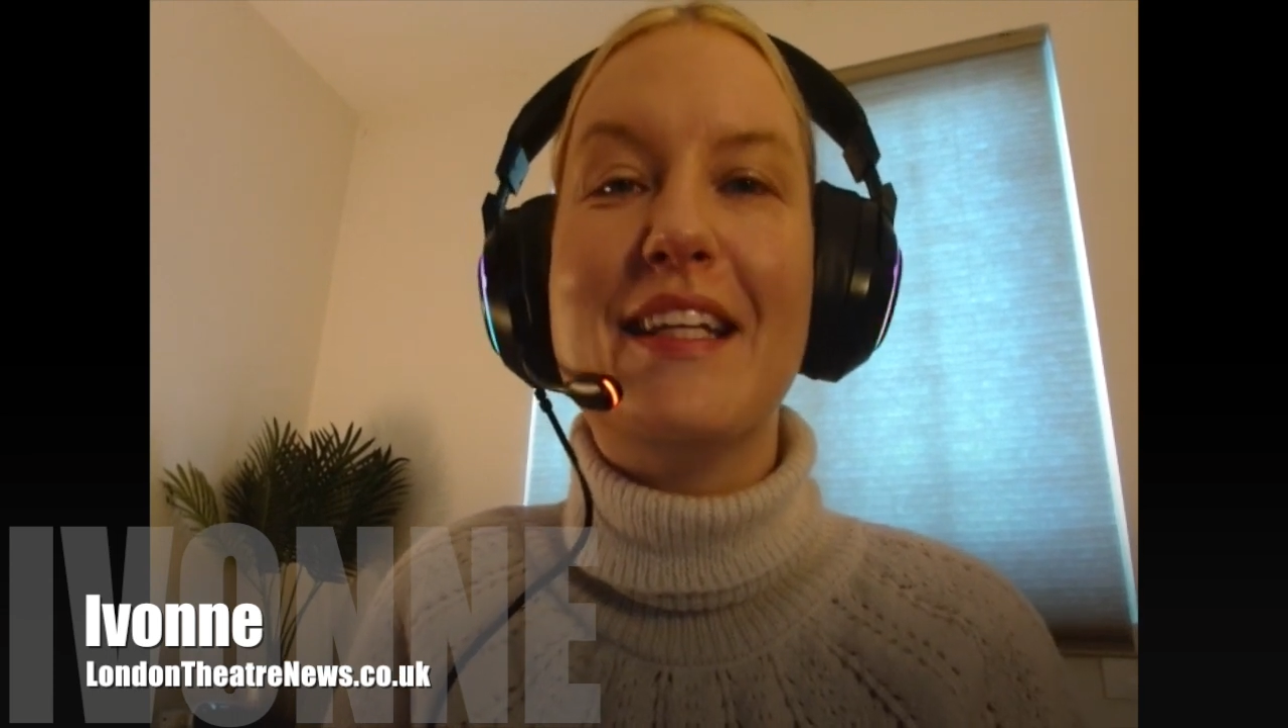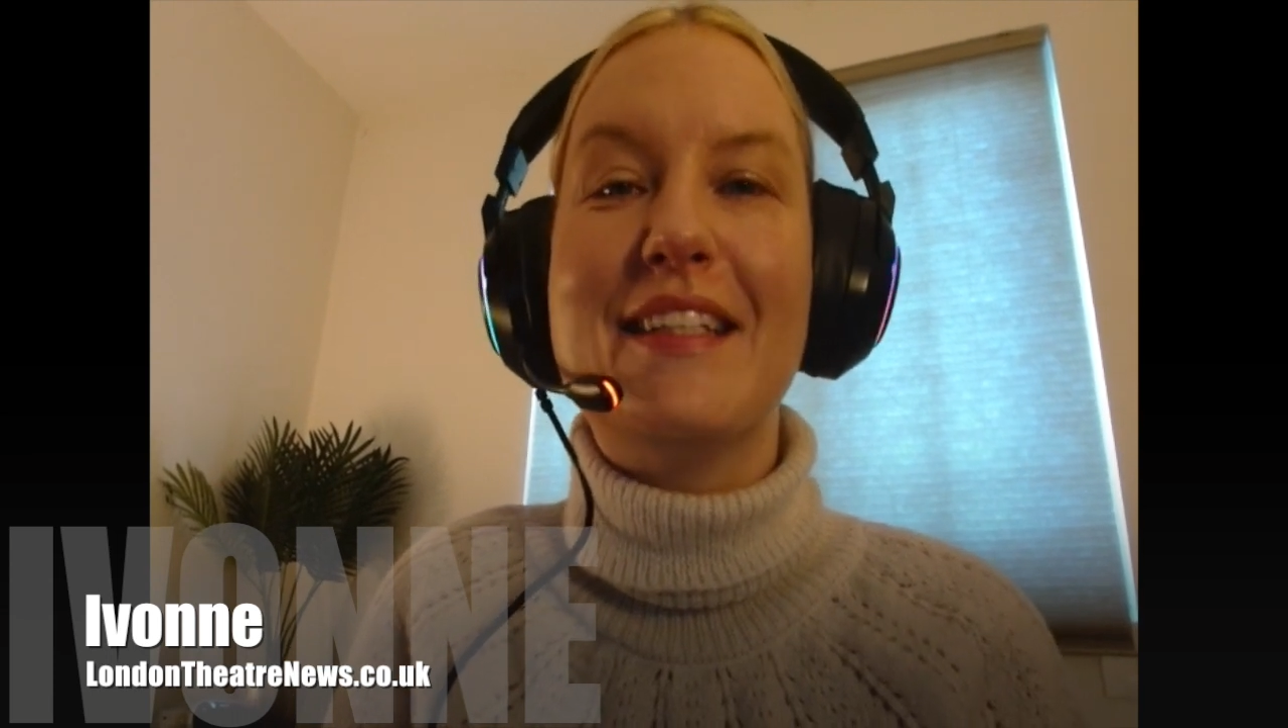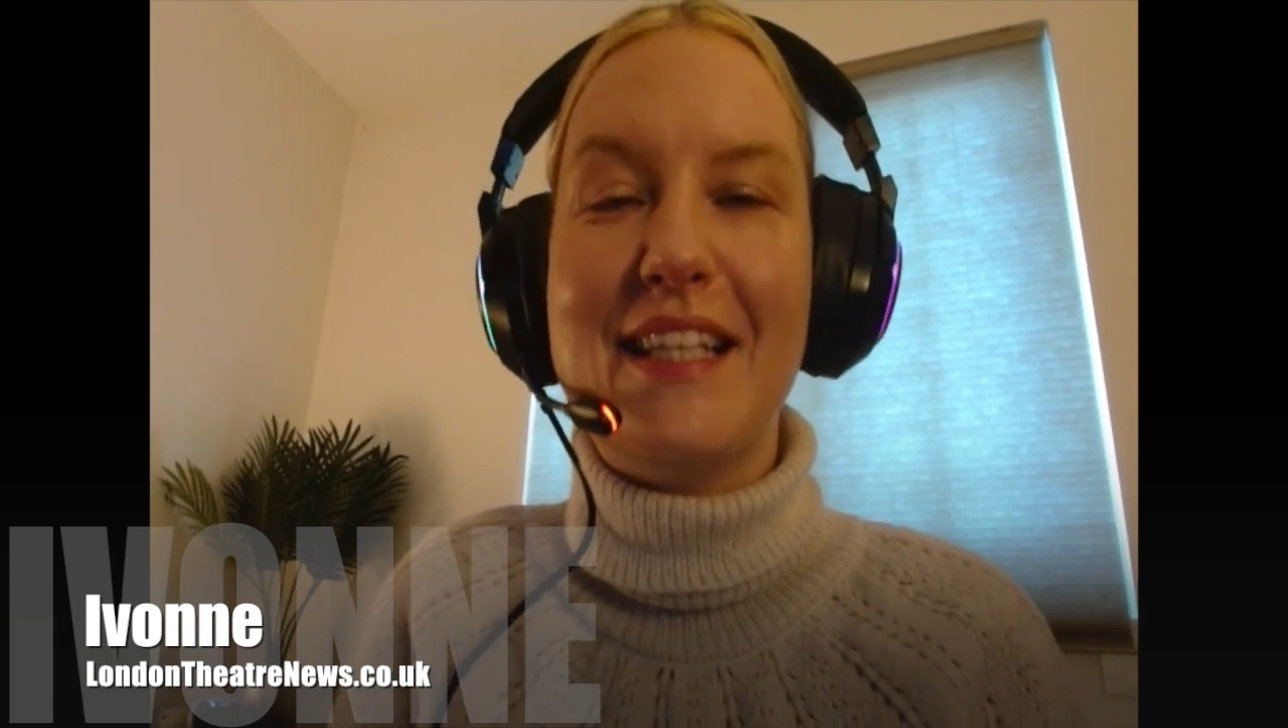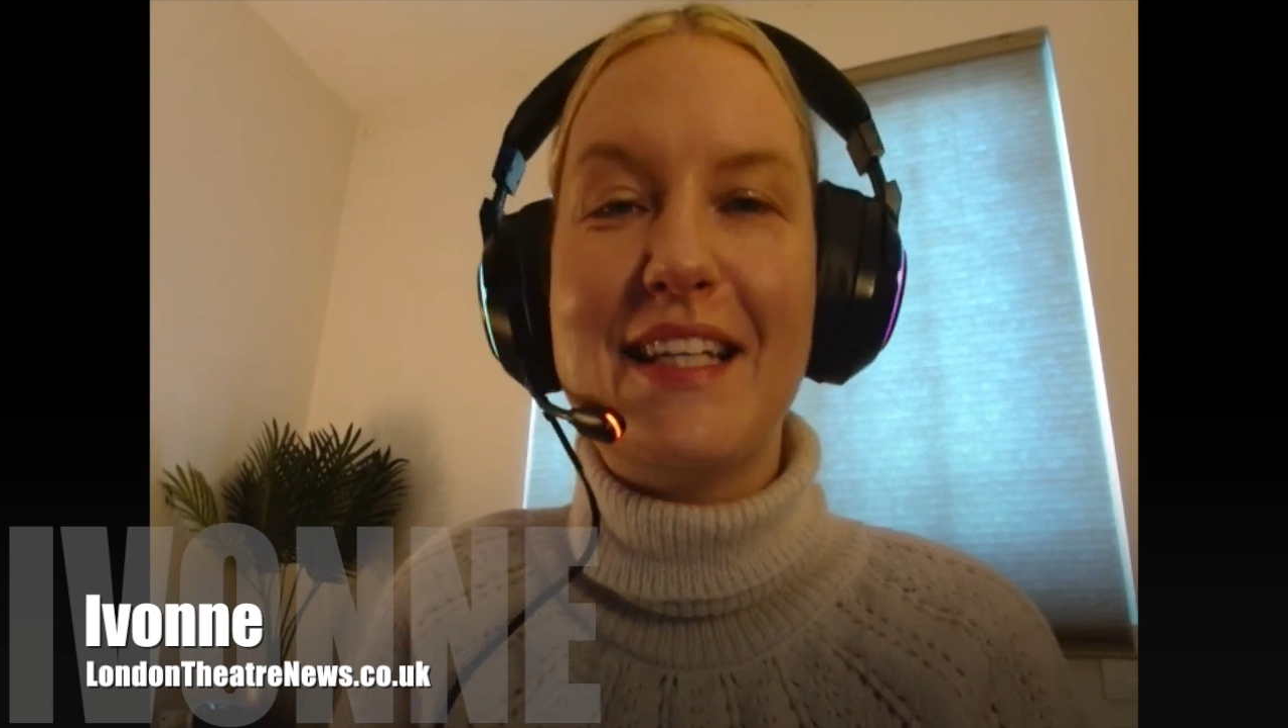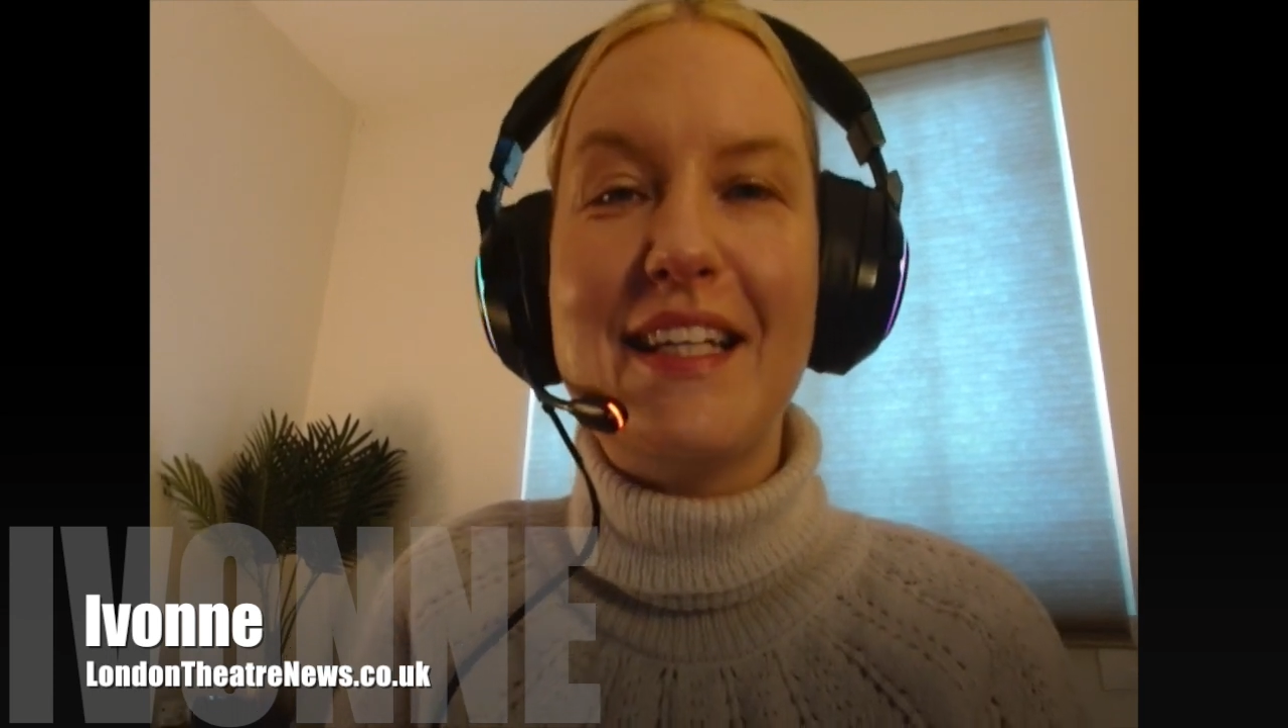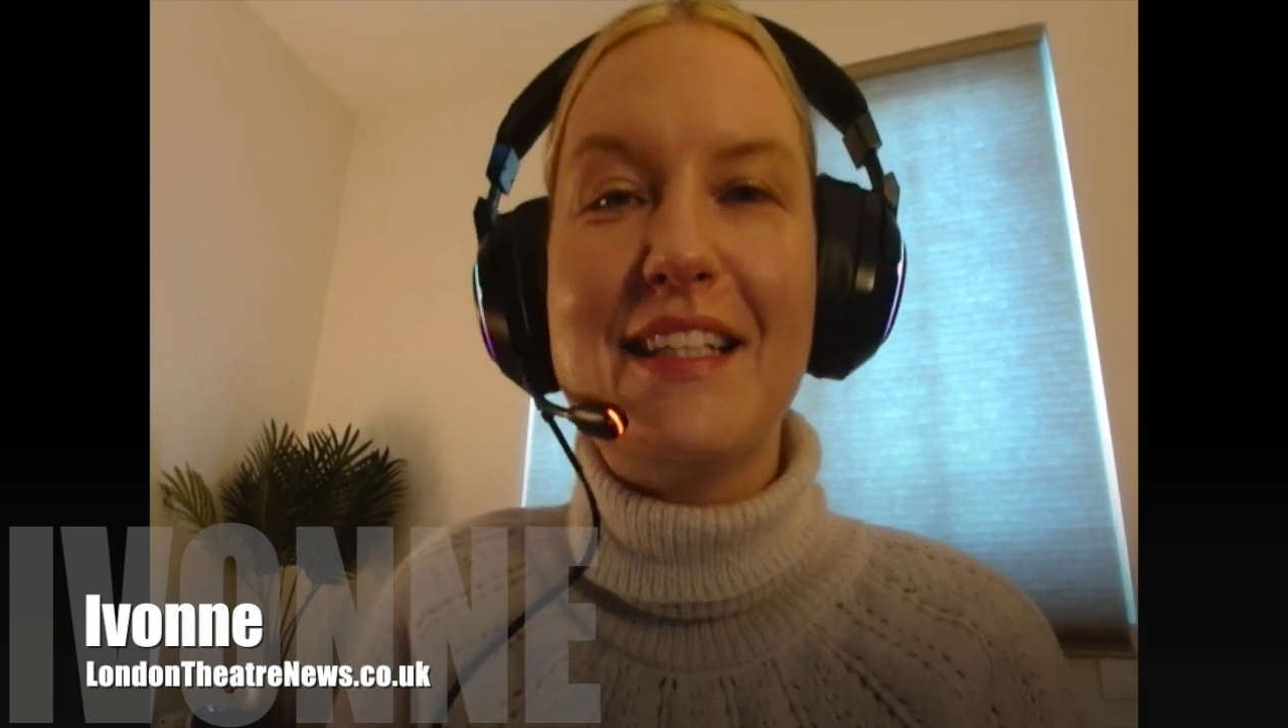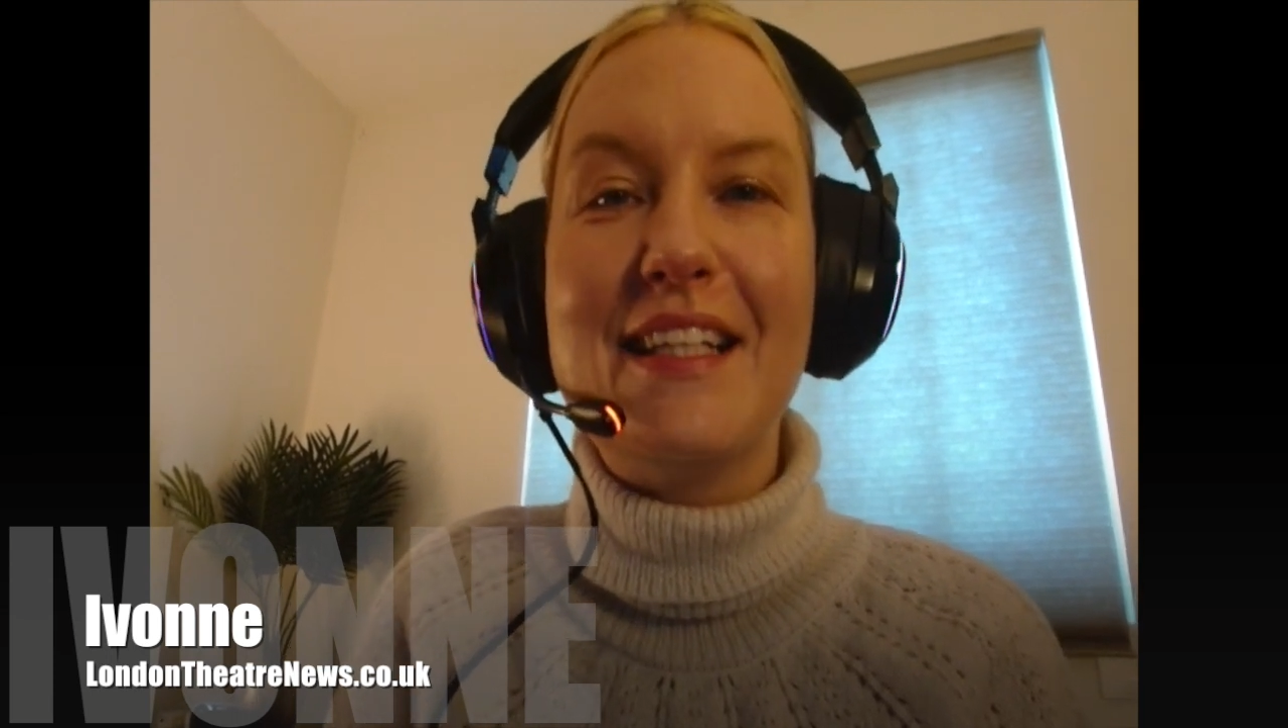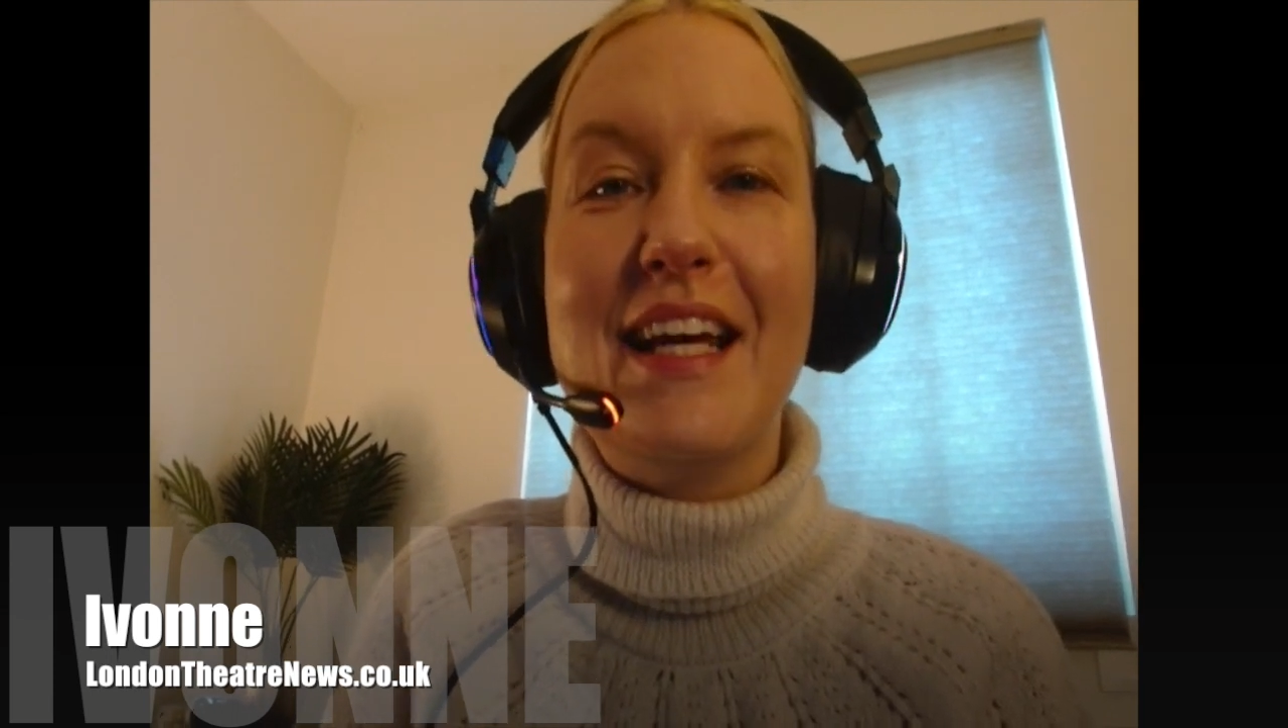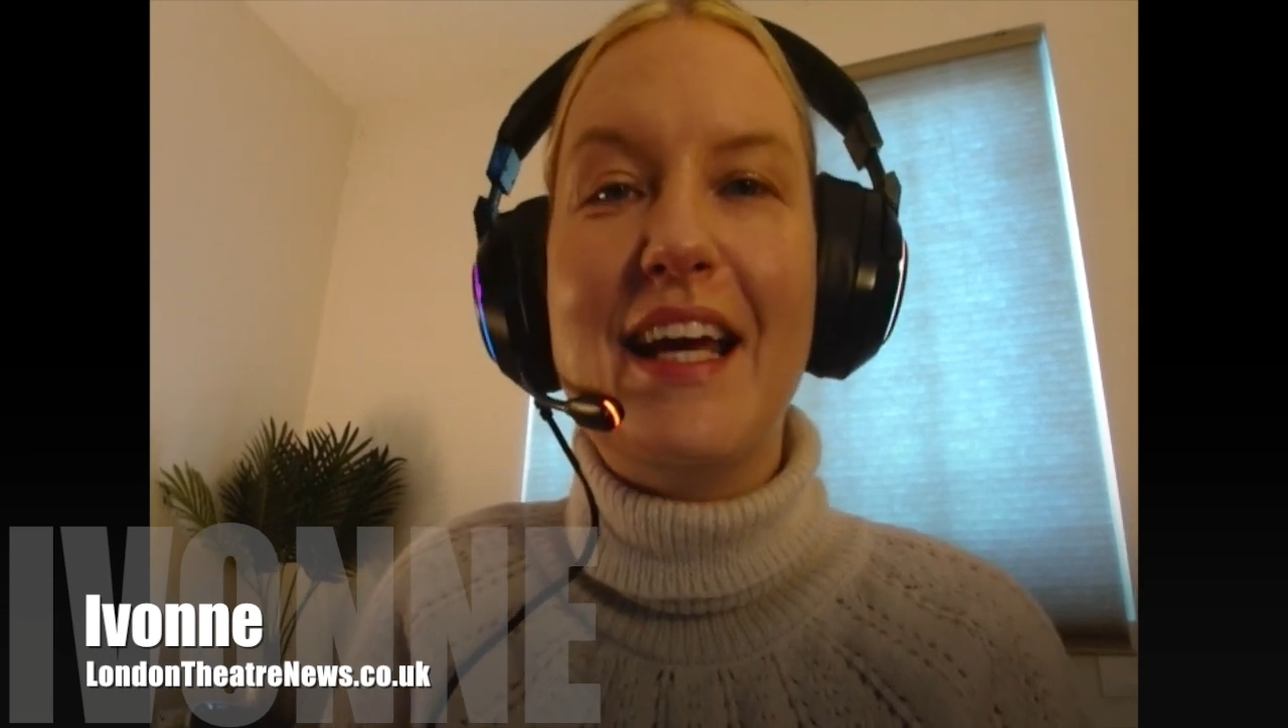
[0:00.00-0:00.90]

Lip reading: a ticket?